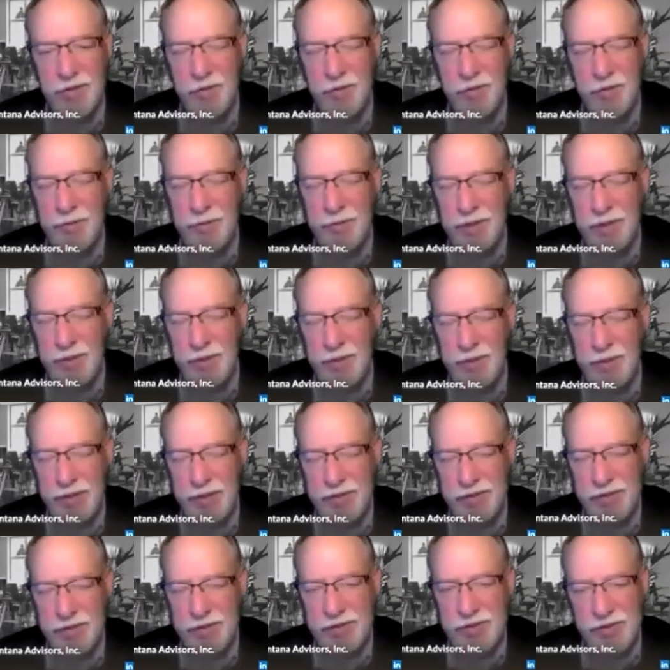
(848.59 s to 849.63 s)
There are many
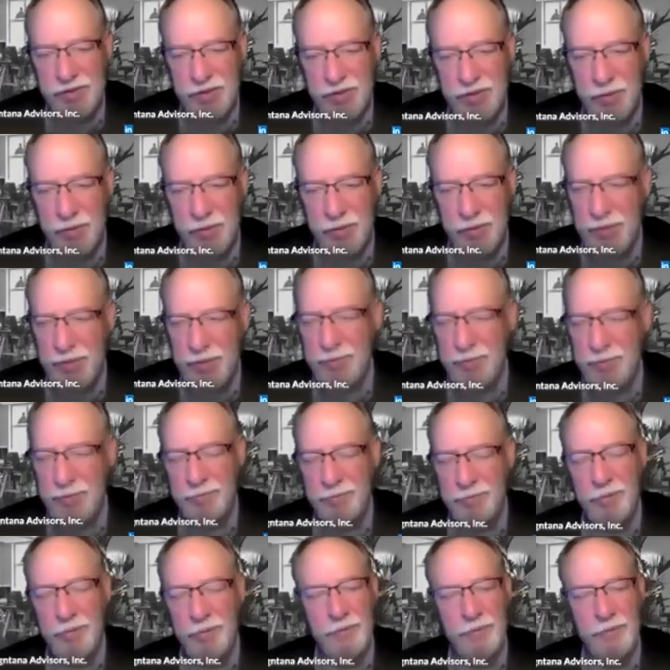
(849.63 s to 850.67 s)
nations, there are many
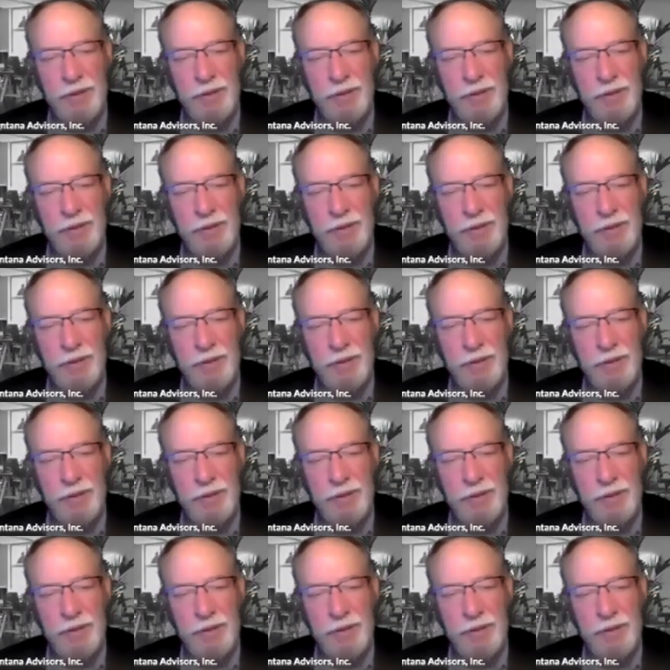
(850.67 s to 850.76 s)
people